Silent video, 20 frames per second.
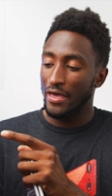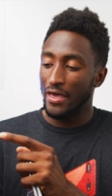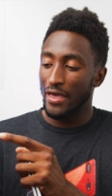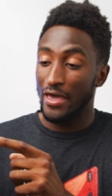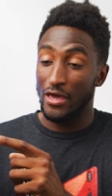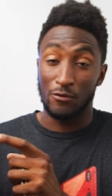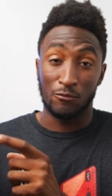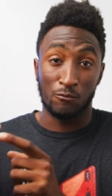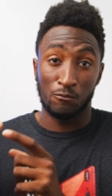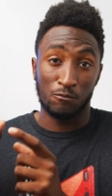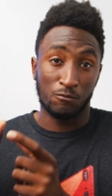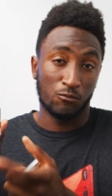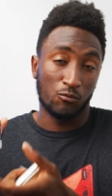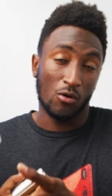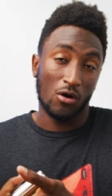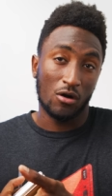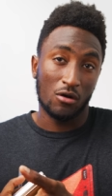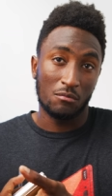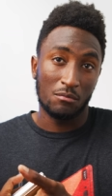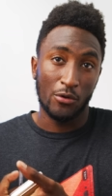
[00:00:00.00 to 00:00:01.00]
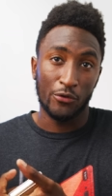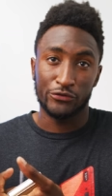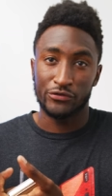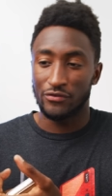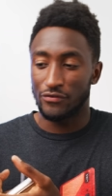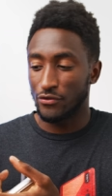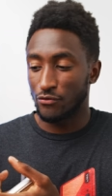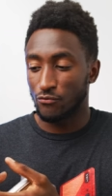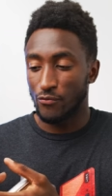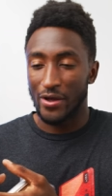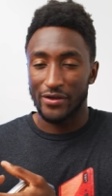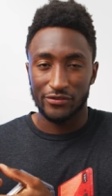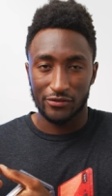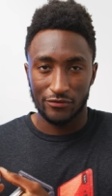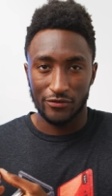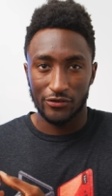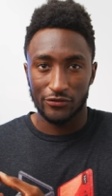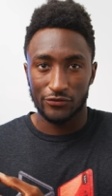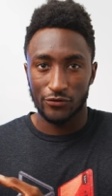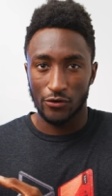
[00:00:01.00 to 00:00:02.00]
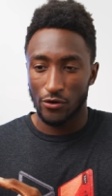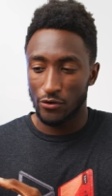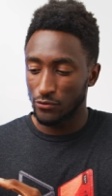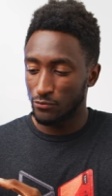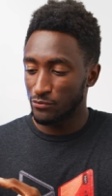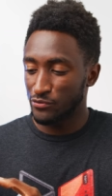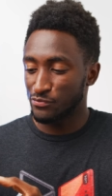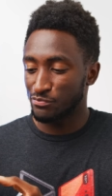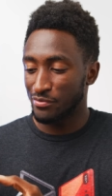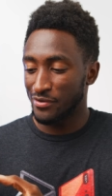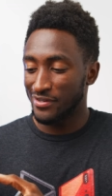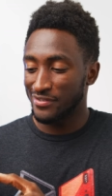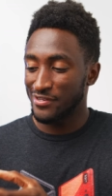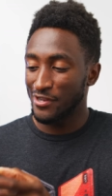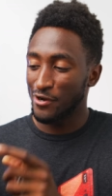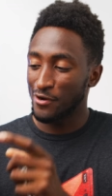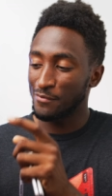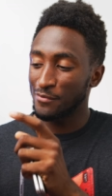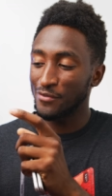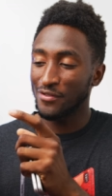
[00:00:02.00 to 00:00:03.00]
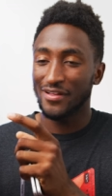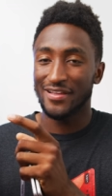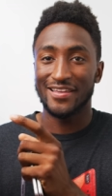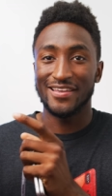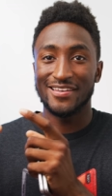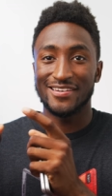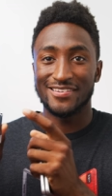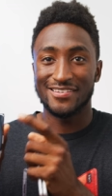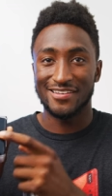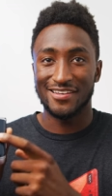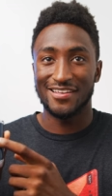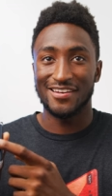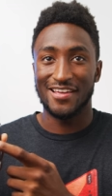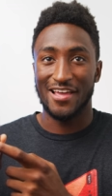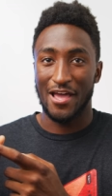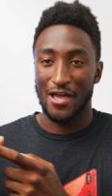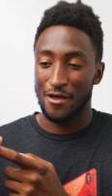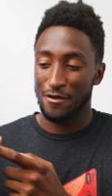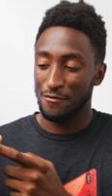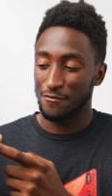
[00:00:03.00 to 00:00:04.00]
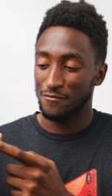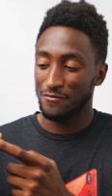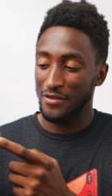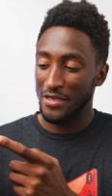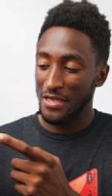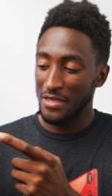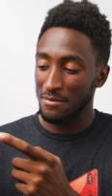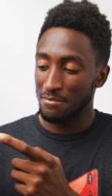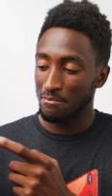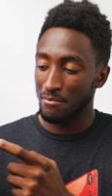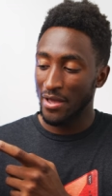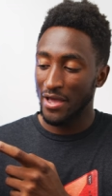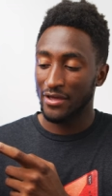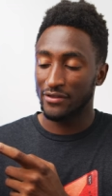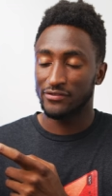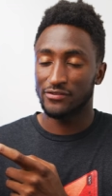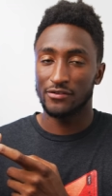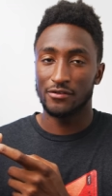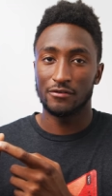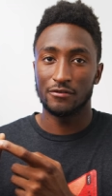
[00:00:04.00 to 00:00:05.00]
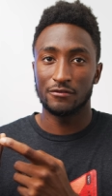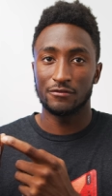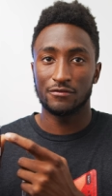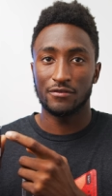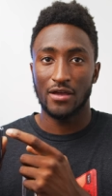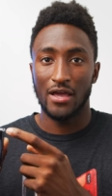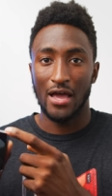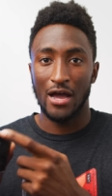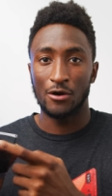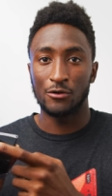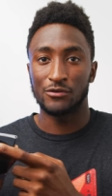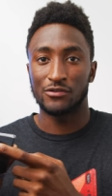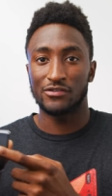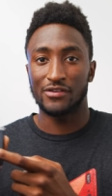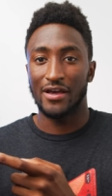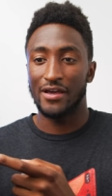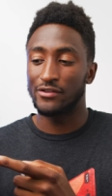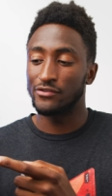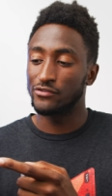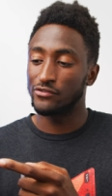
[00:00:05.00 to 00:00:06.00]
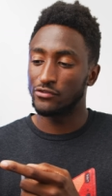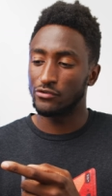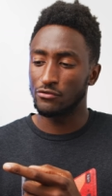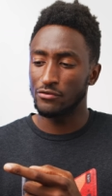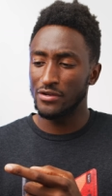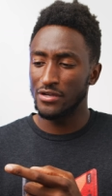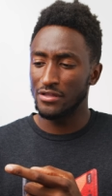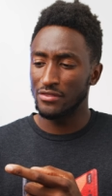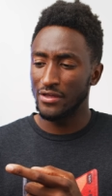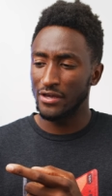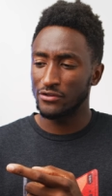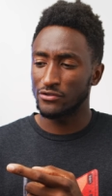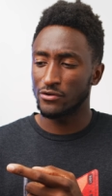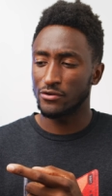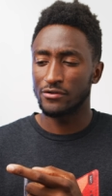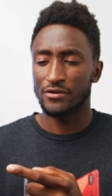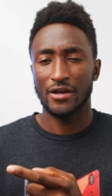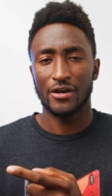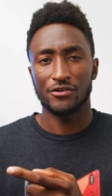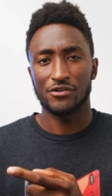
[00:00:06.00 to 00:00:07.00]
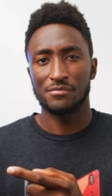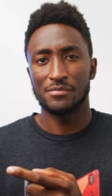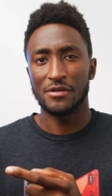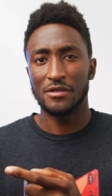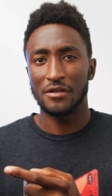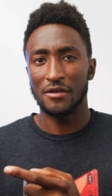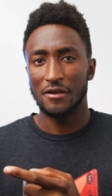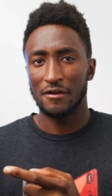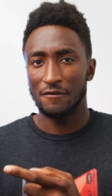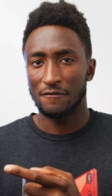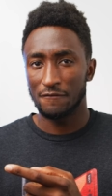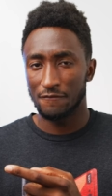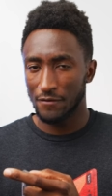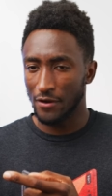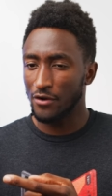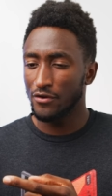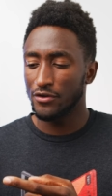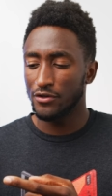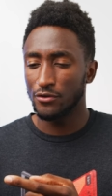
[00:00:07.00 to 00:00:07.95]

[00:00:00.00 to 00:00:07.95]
and while most of the rest of this phone was pretty terrible, it did have a massive outside screen that turned out to be very